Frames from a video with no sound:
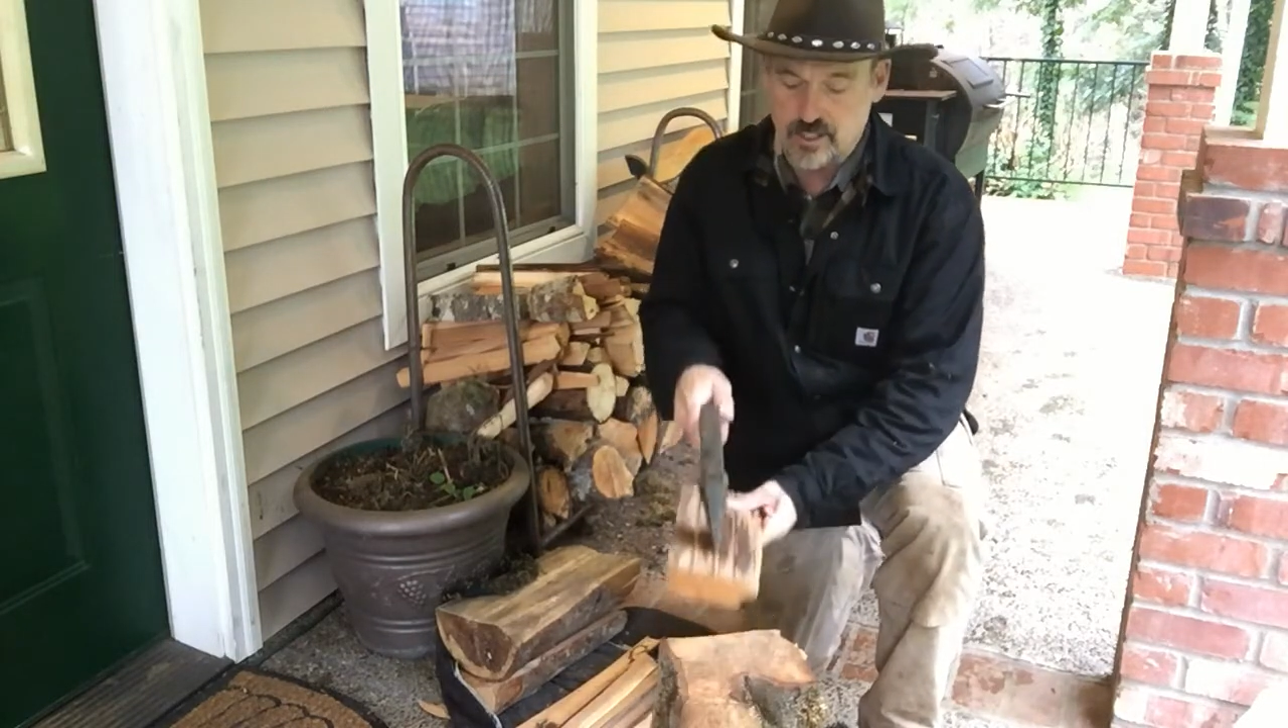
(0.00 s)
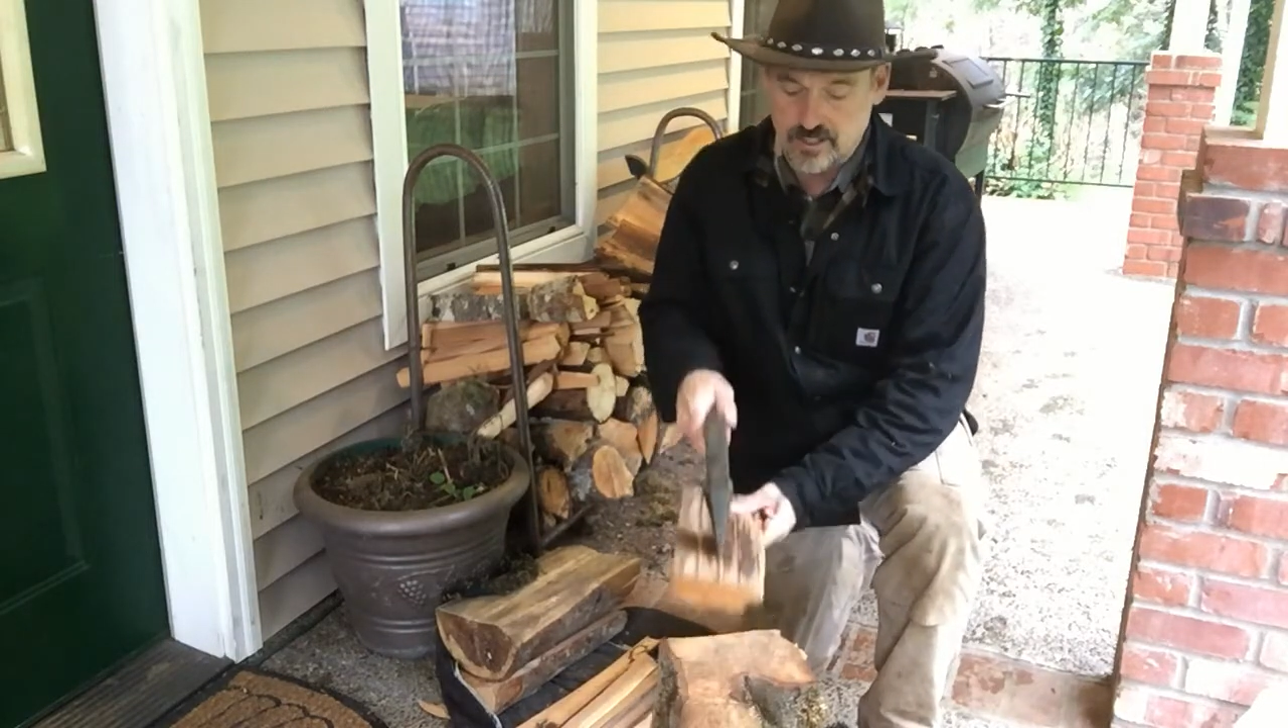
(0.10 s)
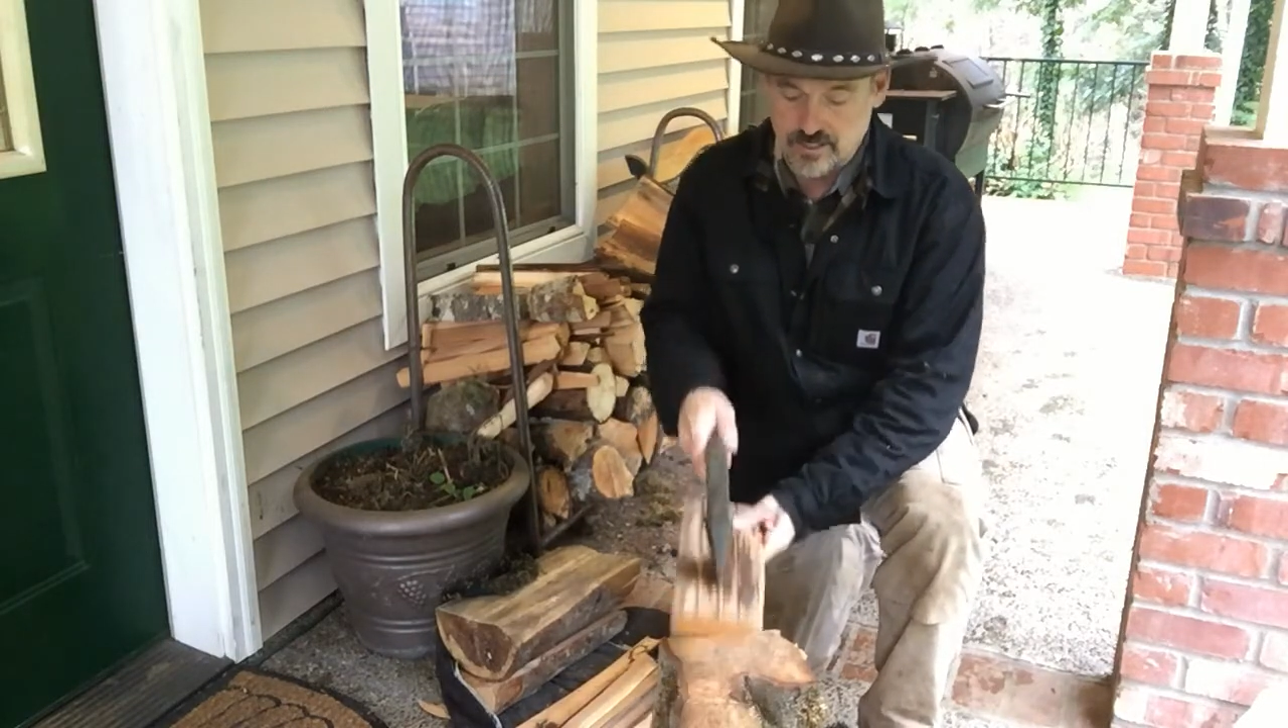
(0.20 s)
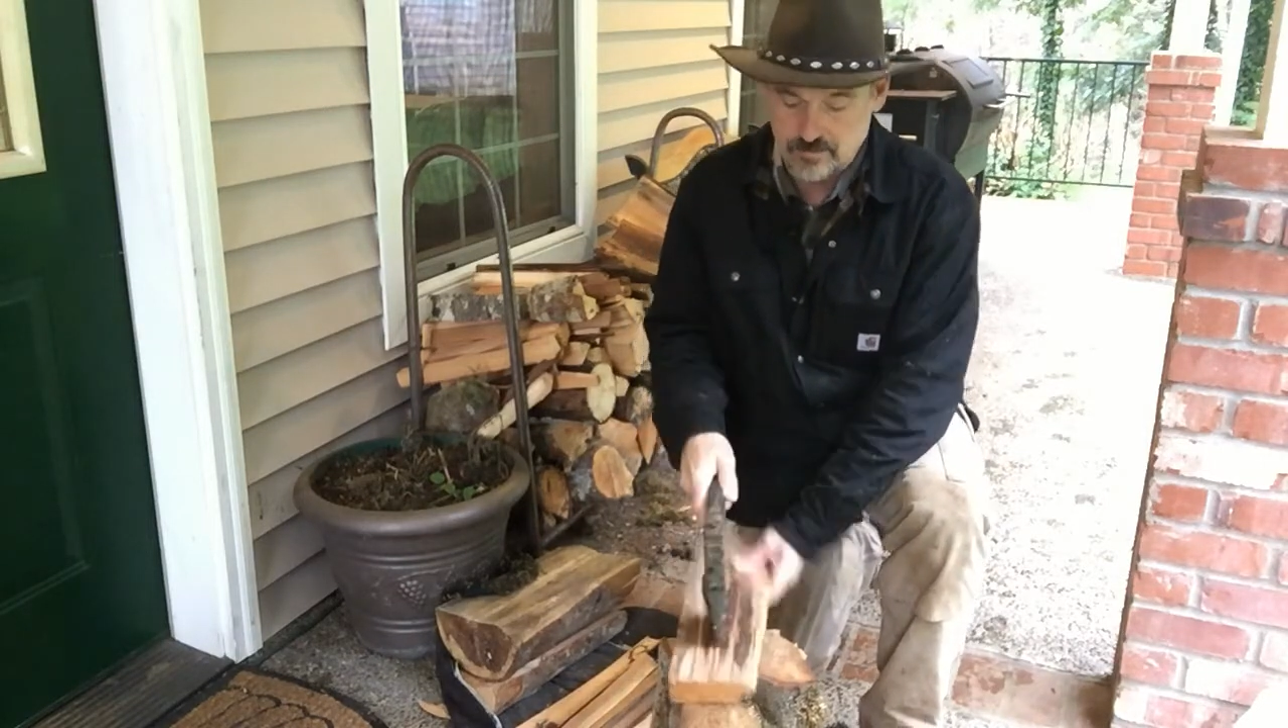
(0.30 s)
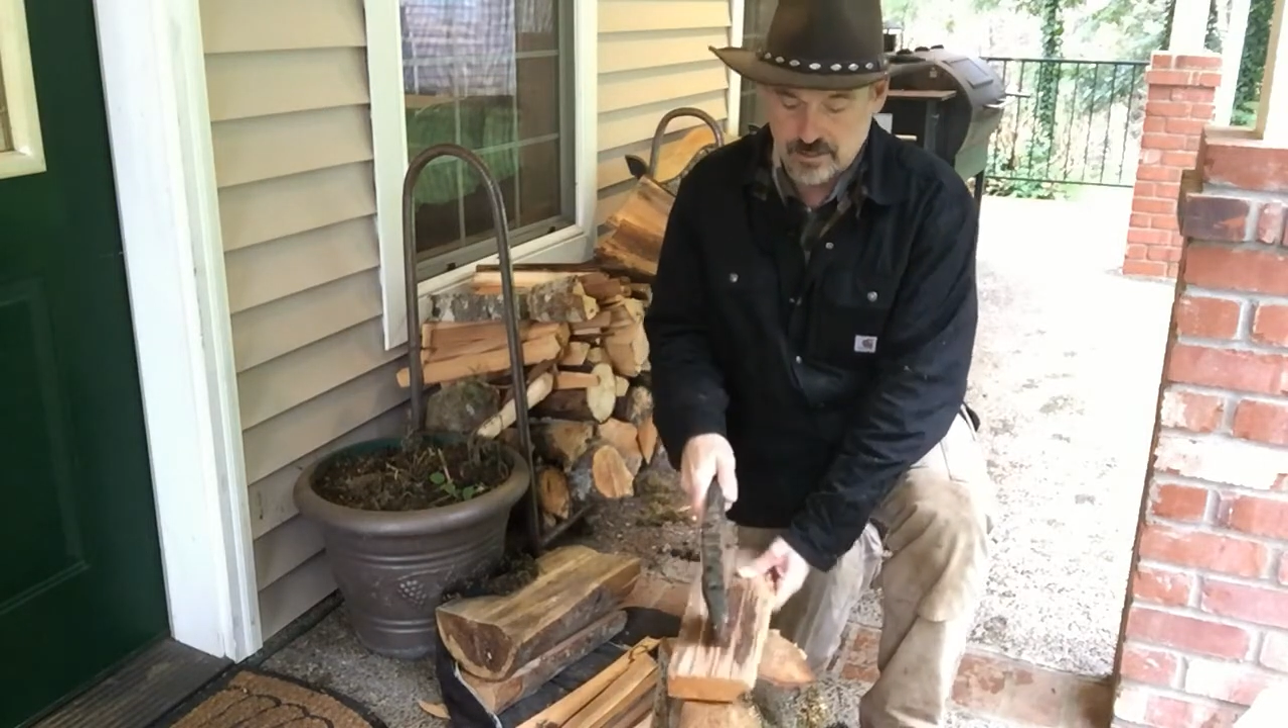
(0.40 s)
and
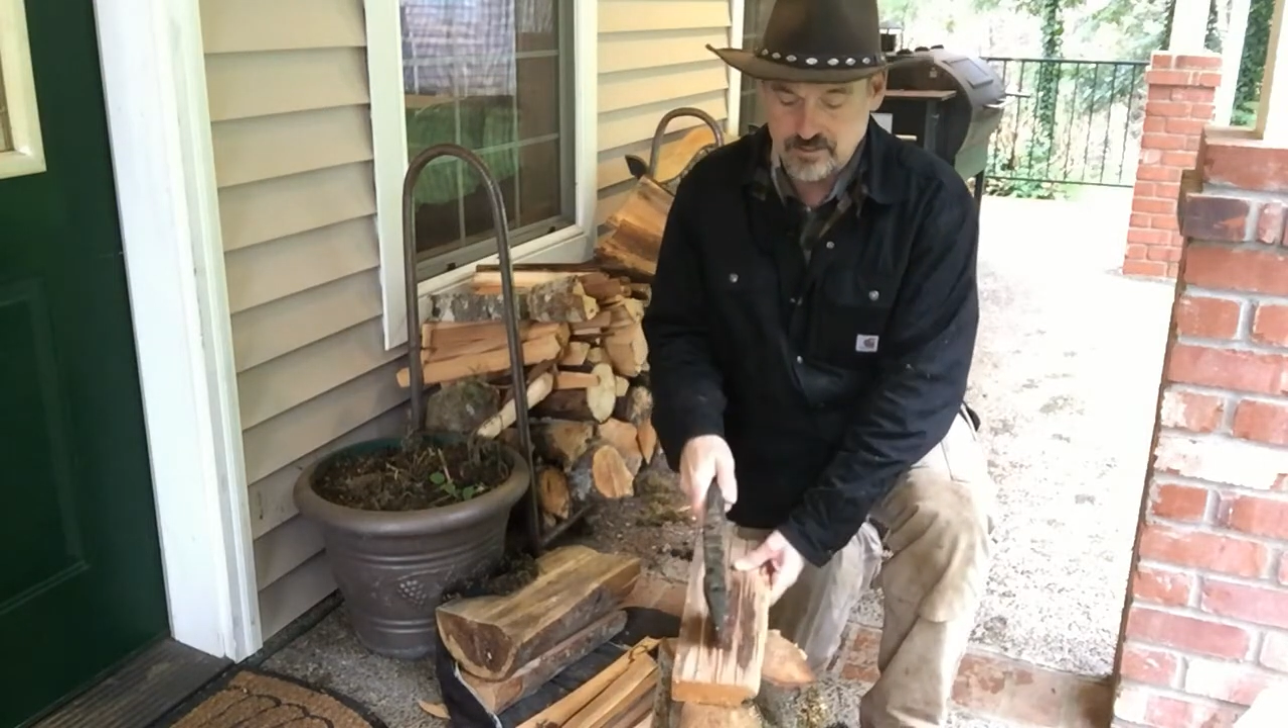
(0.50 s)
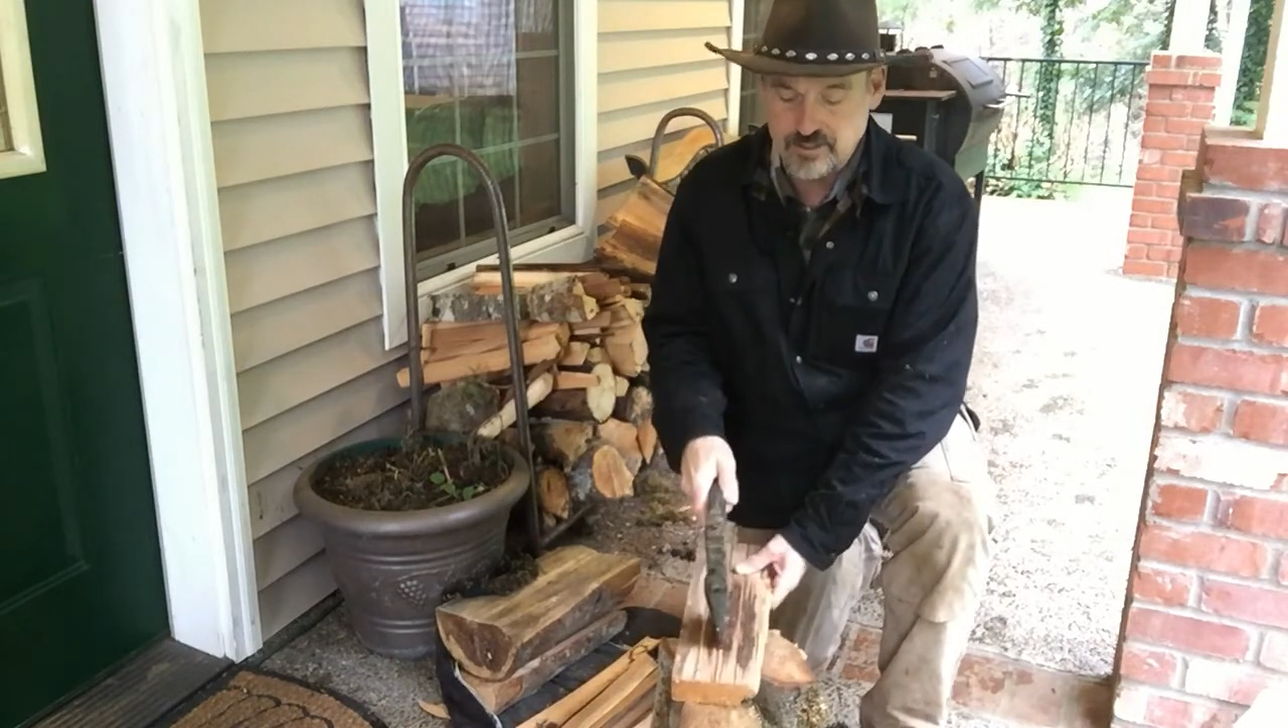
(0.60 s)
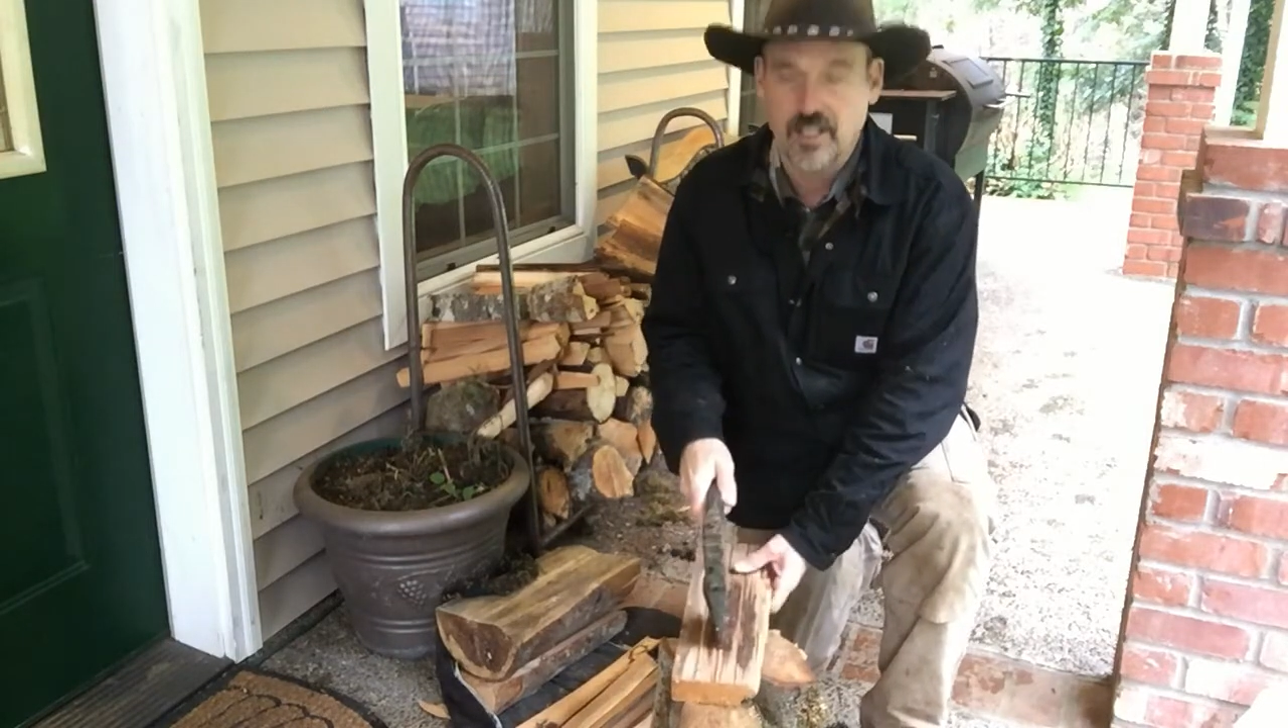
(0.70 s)
then bounce it